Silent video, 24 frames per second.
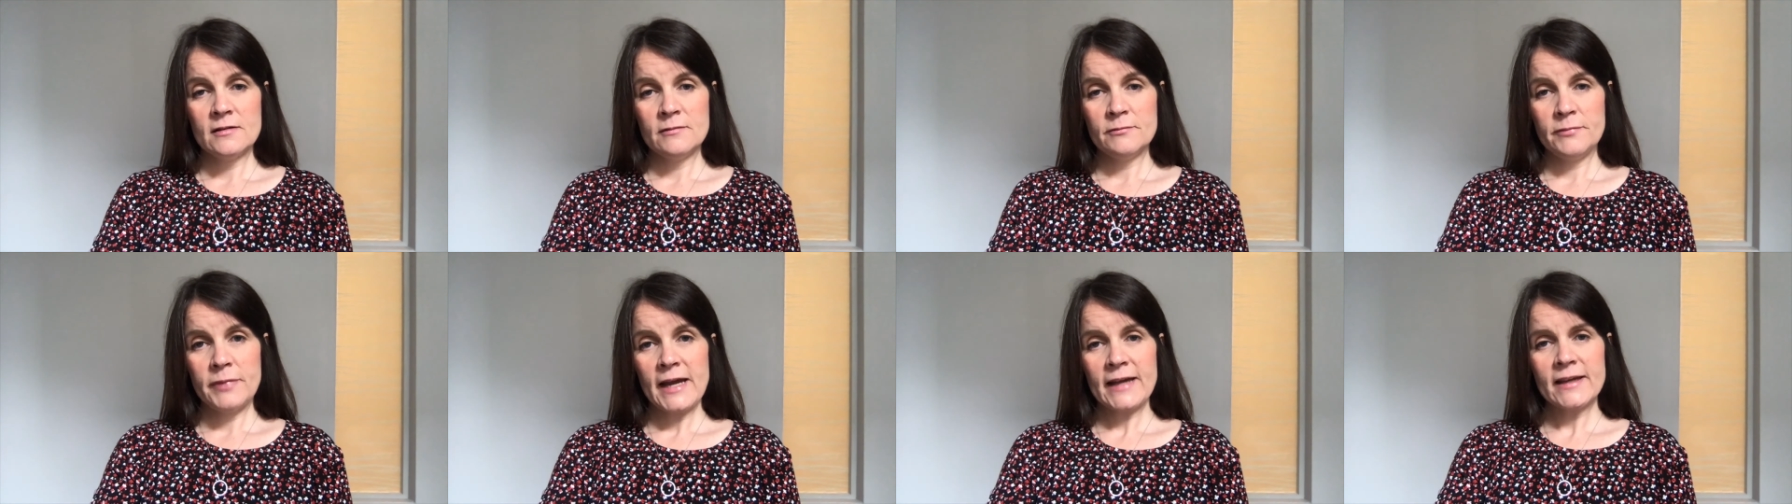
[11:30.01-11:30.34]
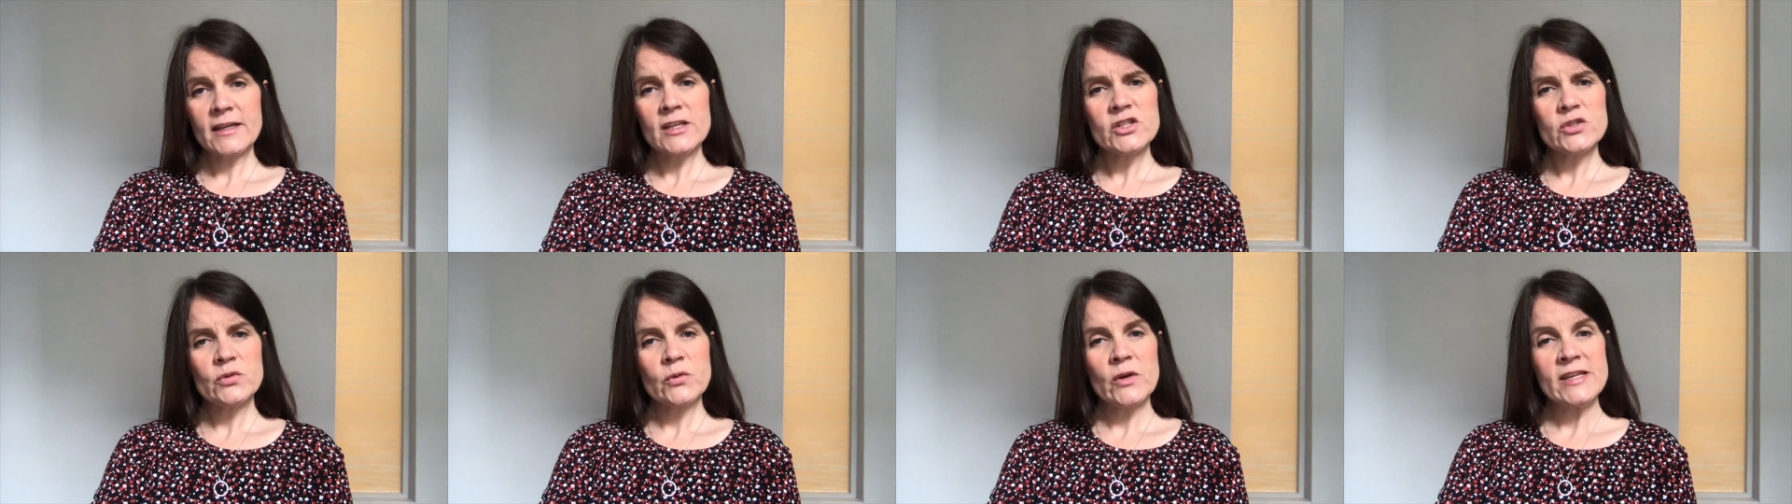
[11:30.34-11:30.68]
Back
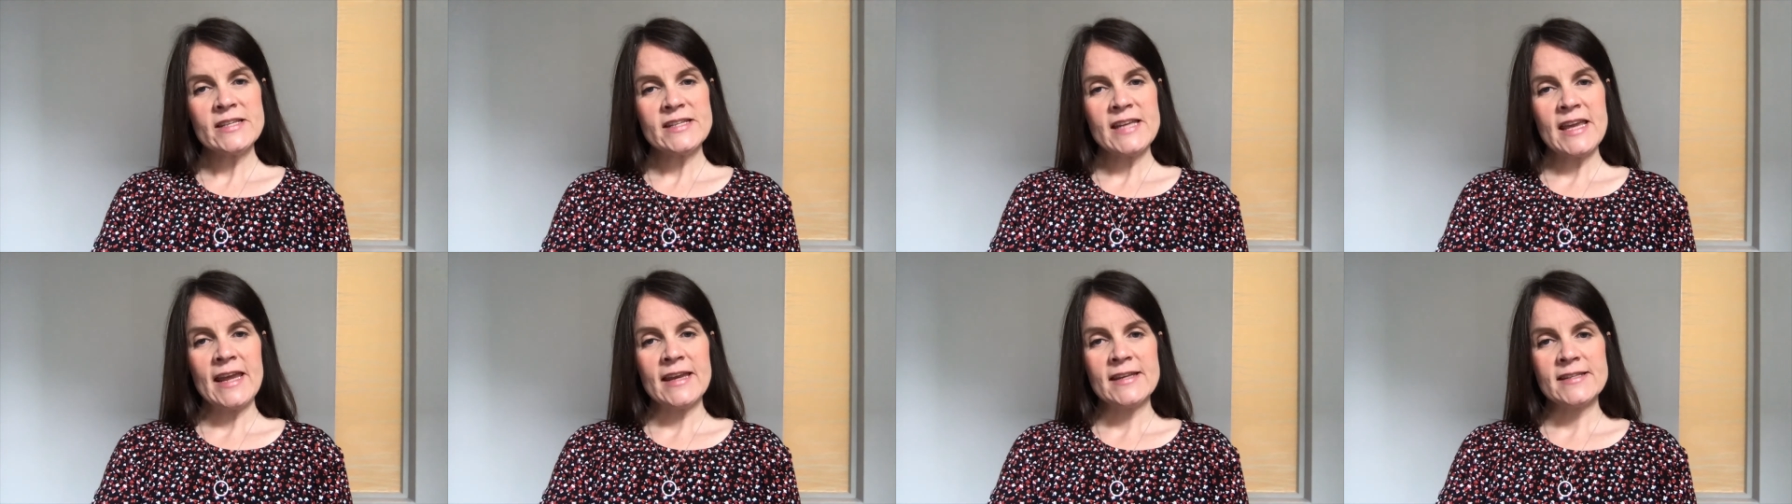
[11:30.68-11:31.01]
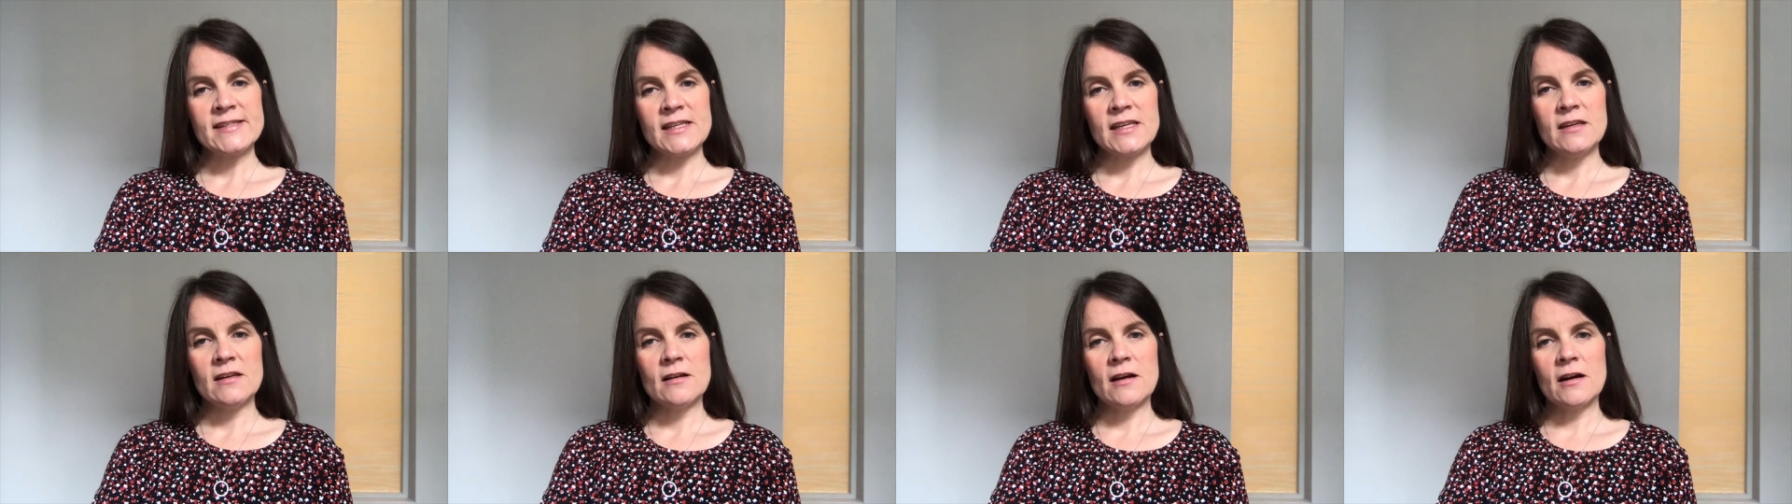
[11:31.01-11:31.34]
in
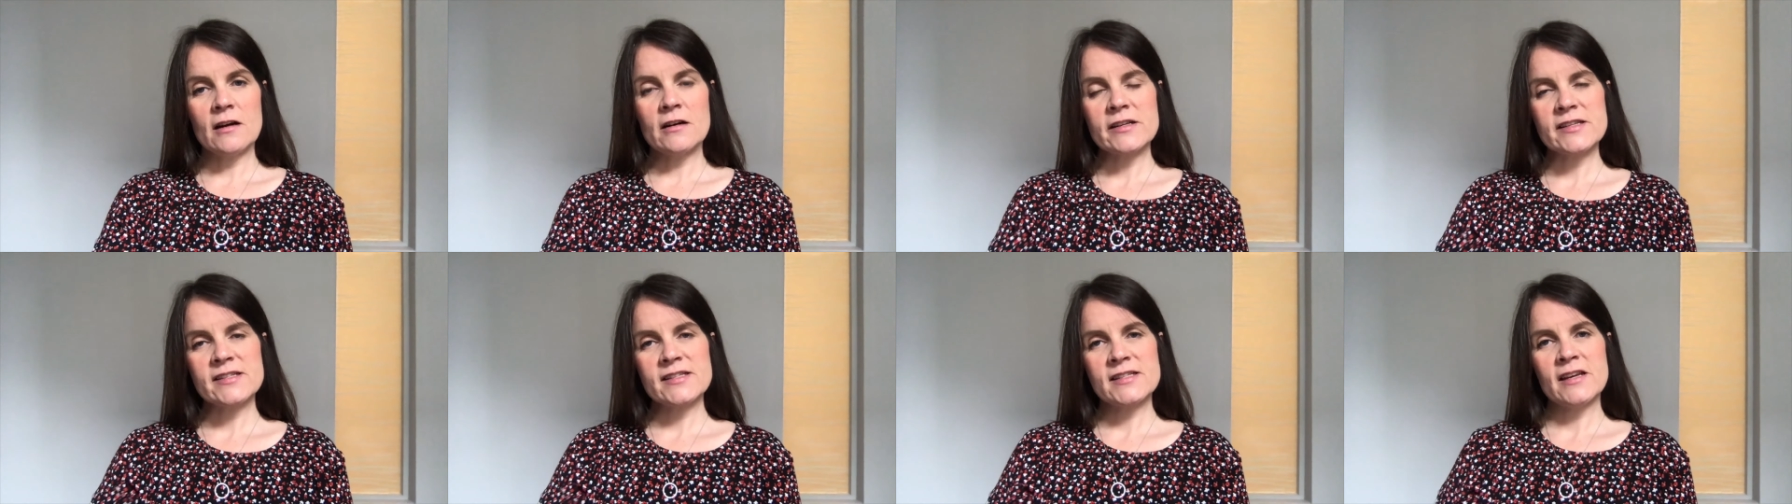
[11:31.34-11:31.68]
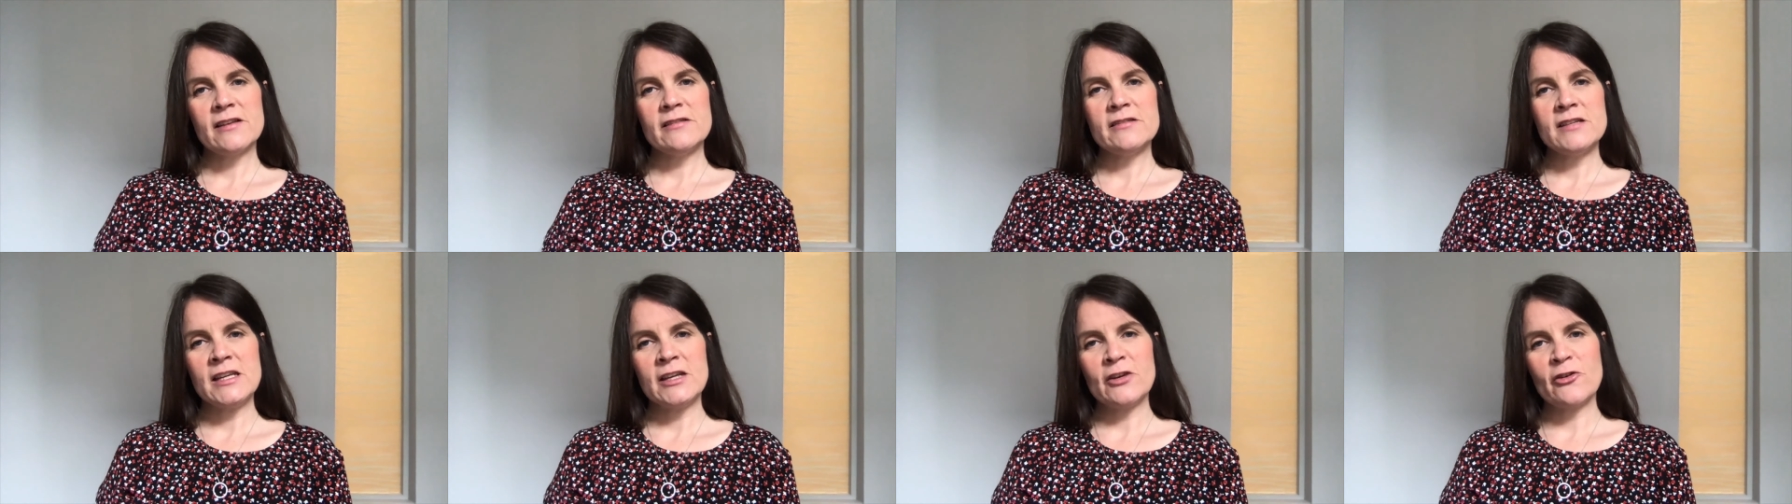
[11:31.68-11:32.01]
2018, our
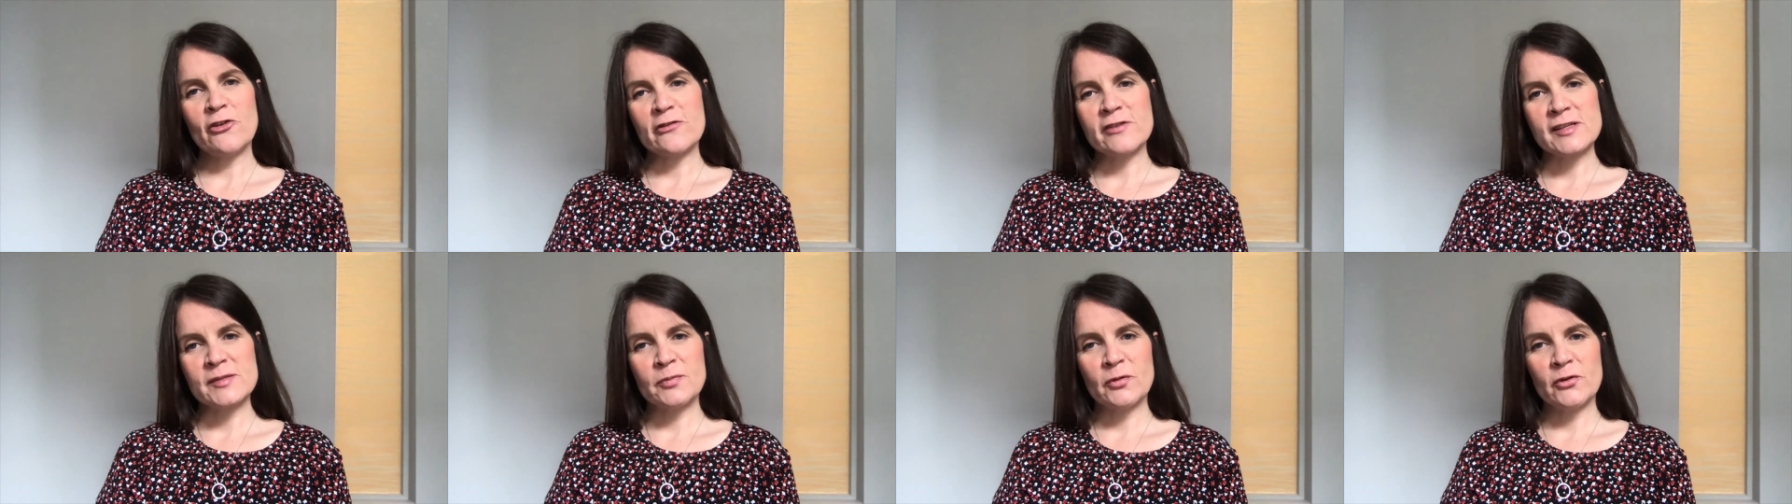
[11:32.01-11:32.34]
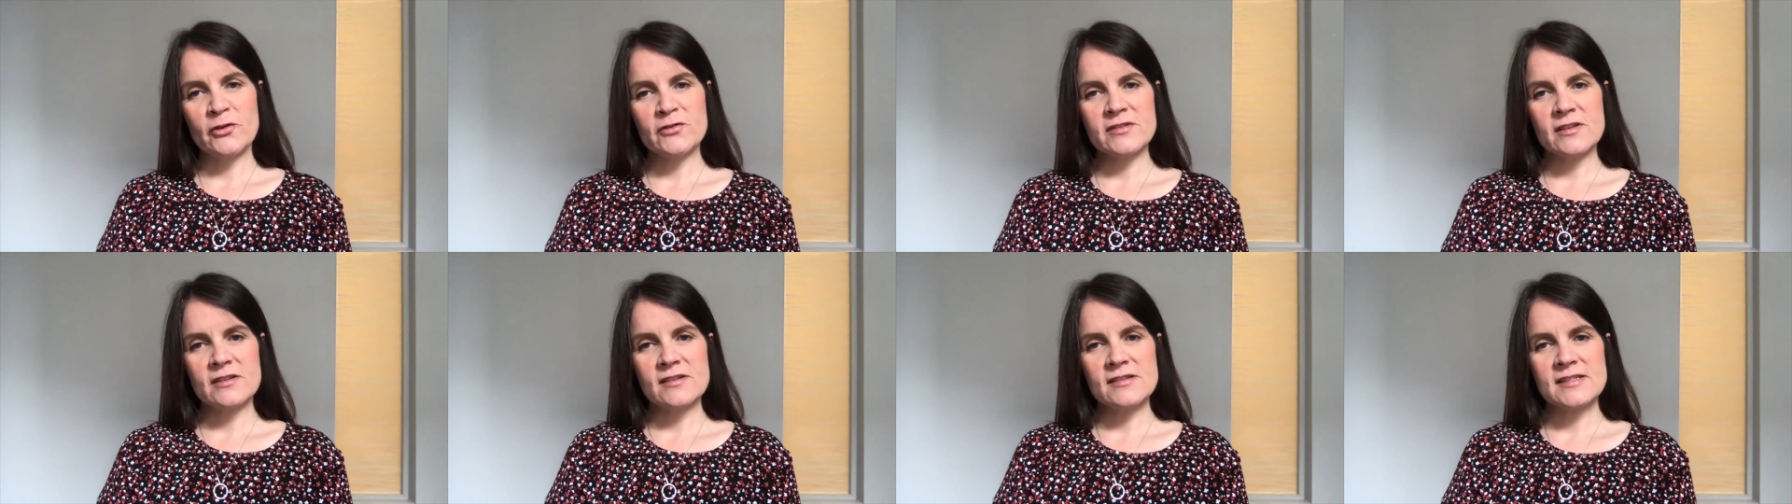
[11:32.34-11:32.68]
Saudi
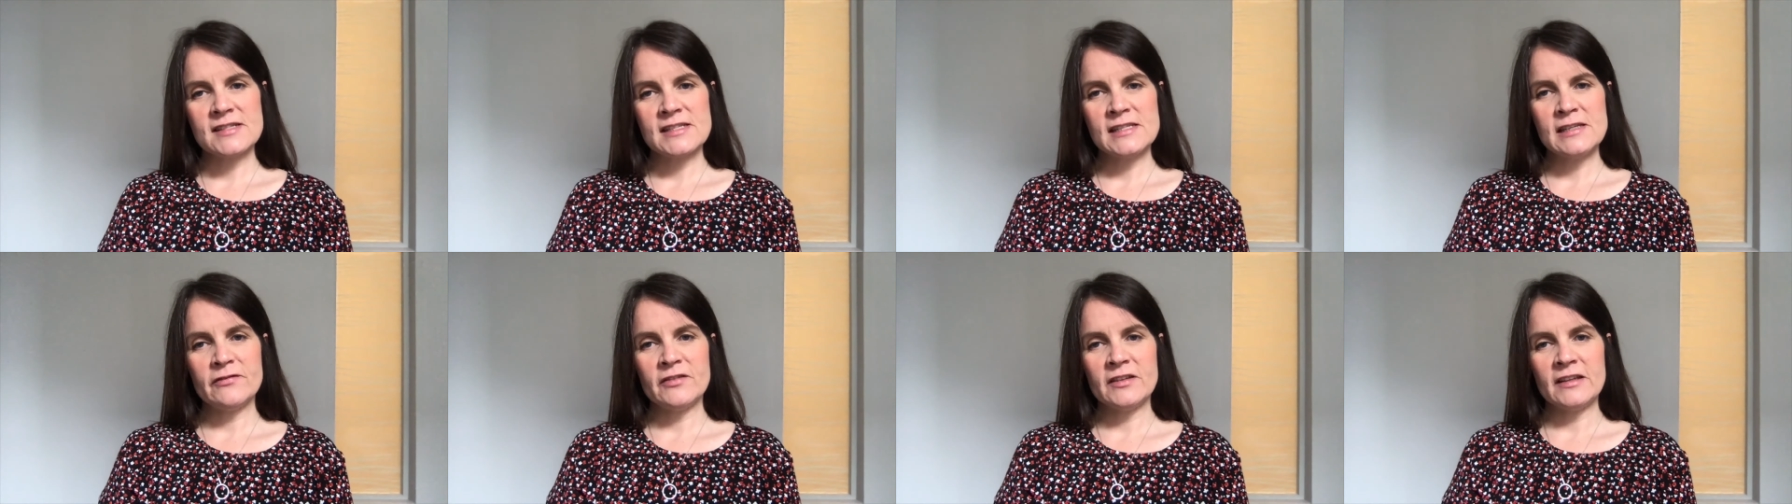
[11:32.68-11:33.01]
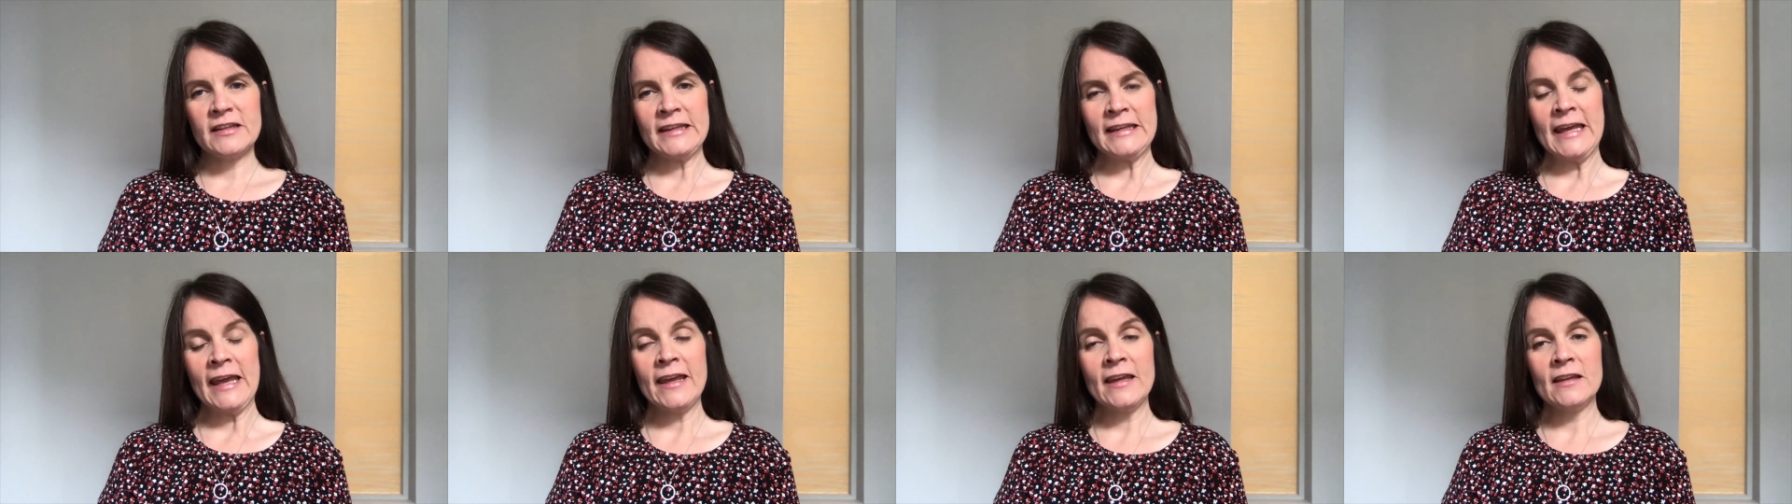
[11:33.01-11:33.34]
correspondent
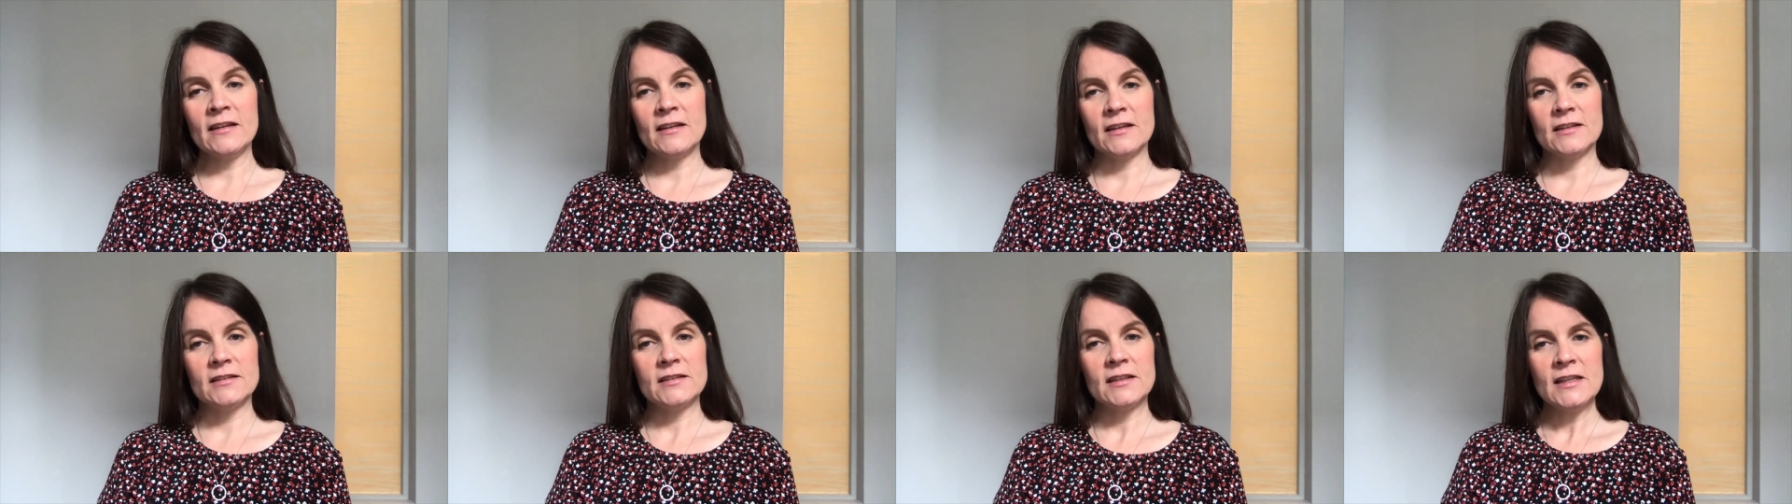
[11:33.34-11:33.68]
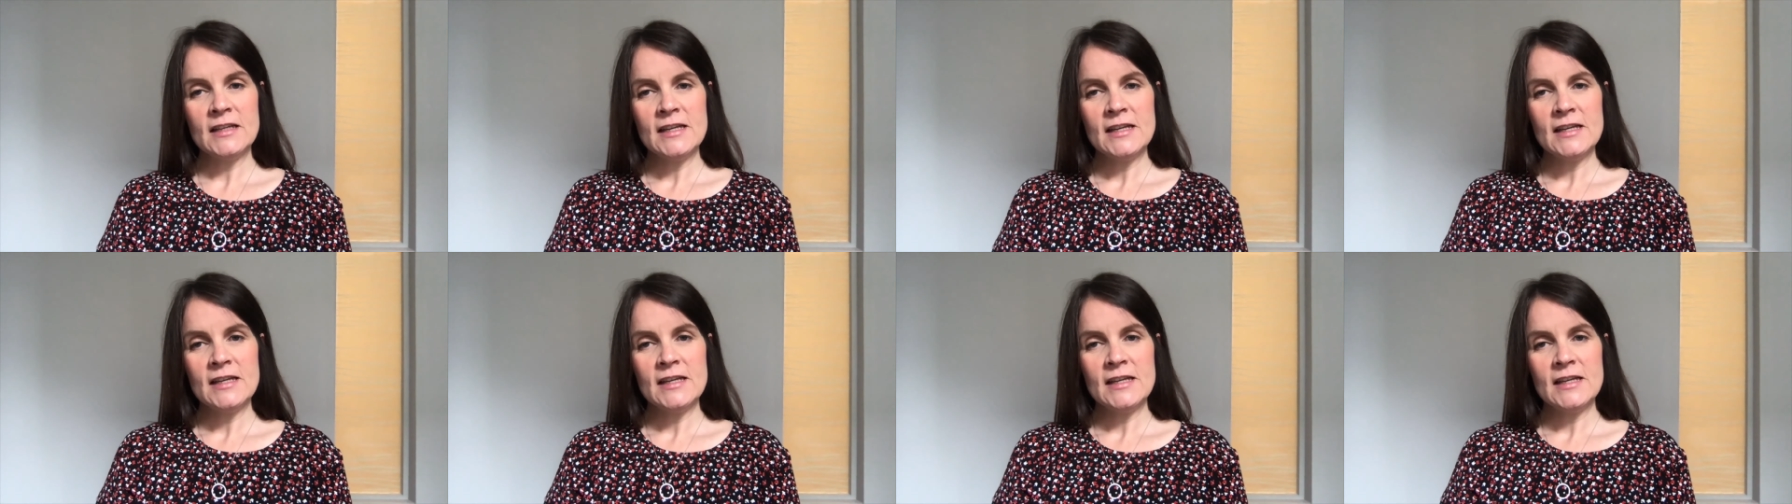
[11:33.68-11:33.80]
Stephen Kalin